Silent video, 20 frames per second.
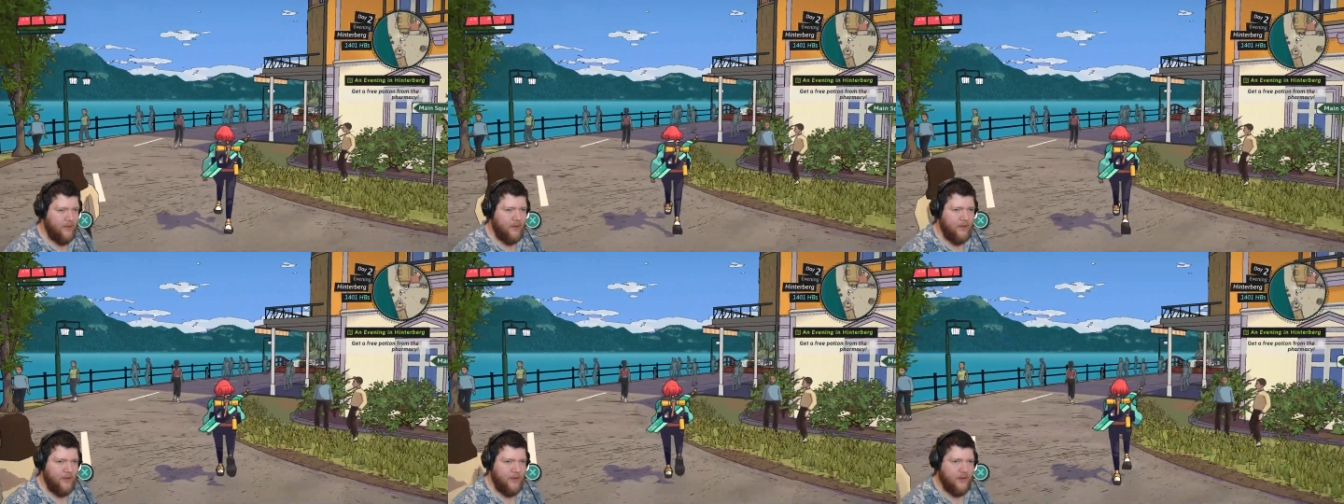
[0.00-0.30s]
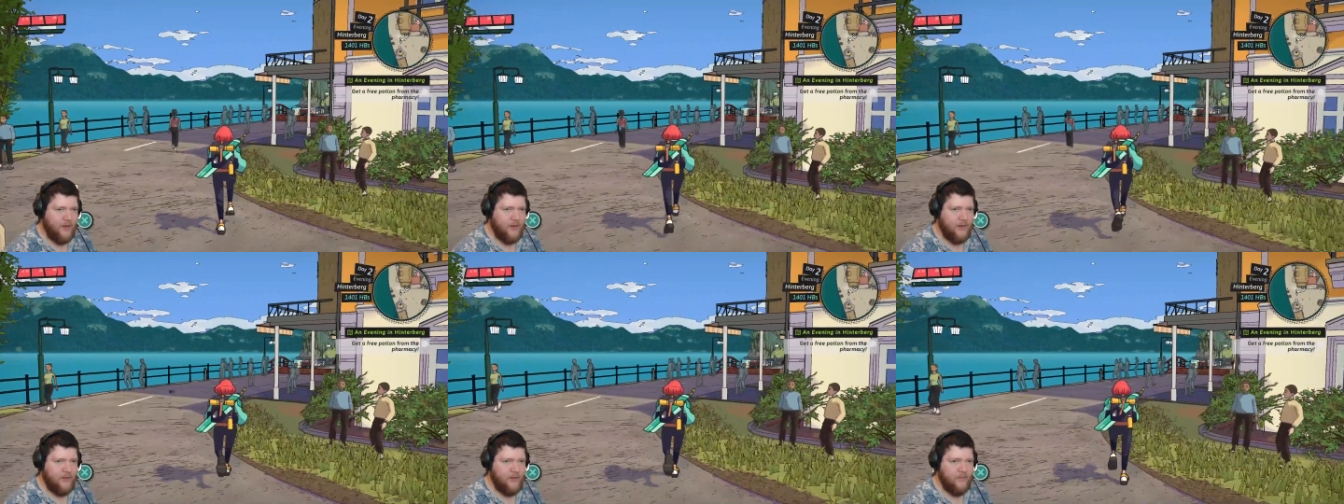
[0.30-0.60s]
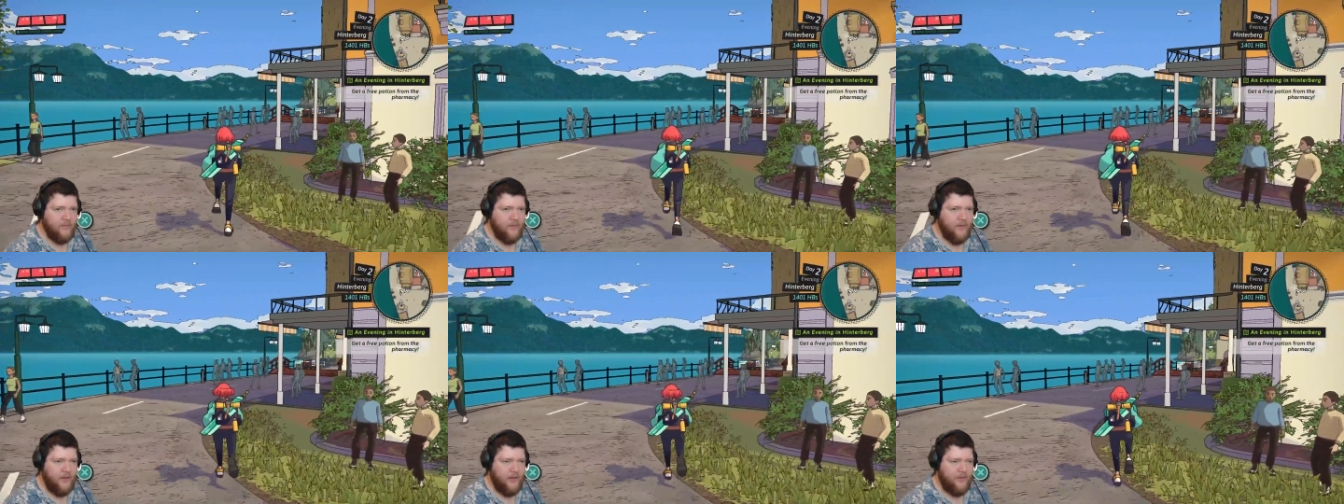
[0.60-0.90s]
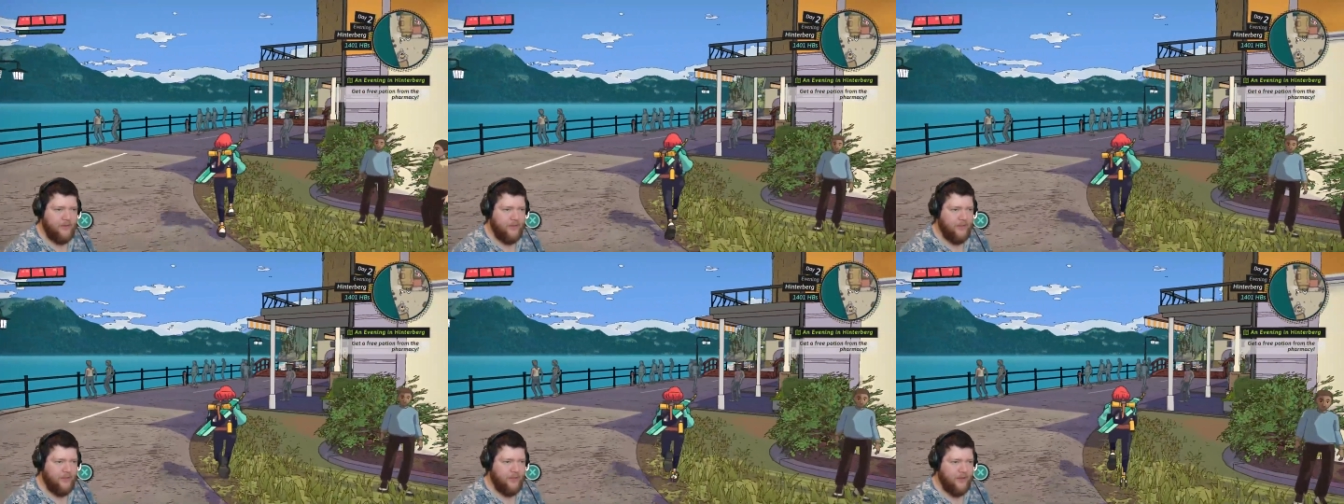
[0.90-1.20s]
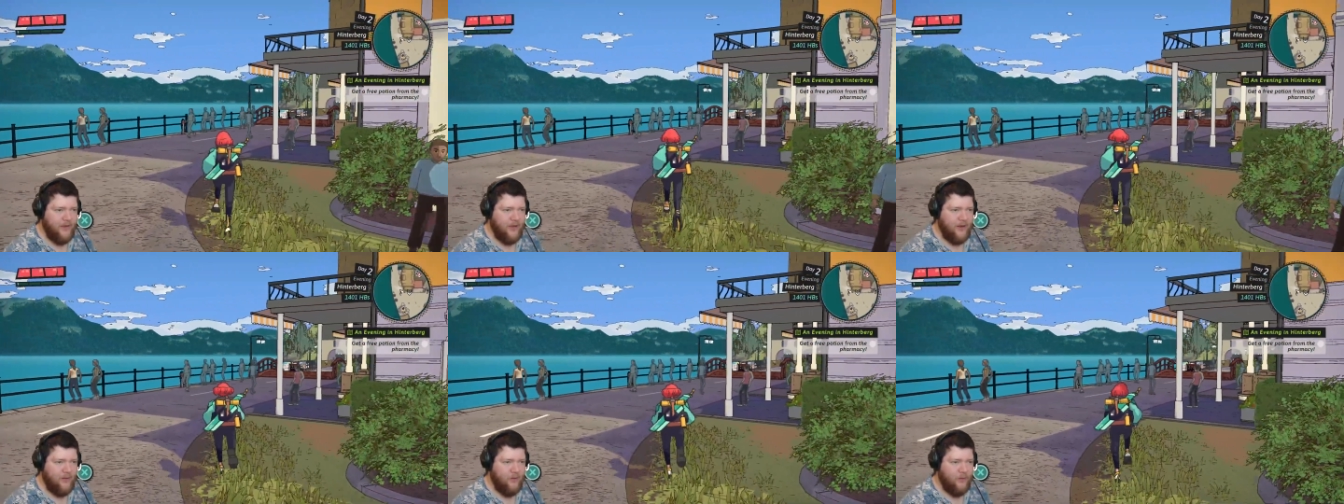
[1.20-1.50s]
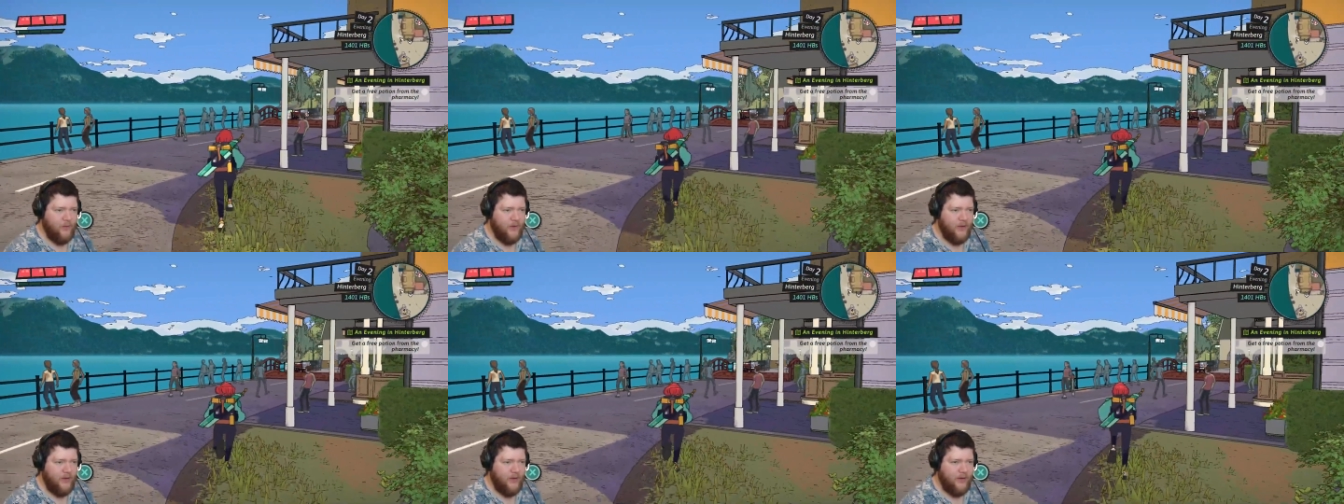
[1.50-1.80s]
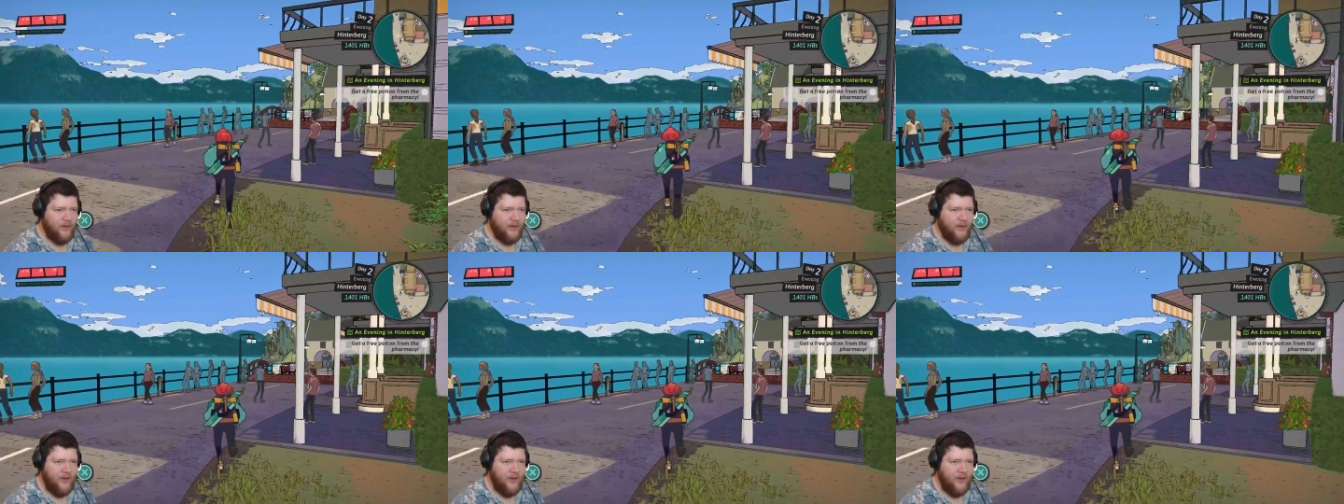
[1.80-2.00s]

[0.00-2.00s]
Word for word: Um, and then we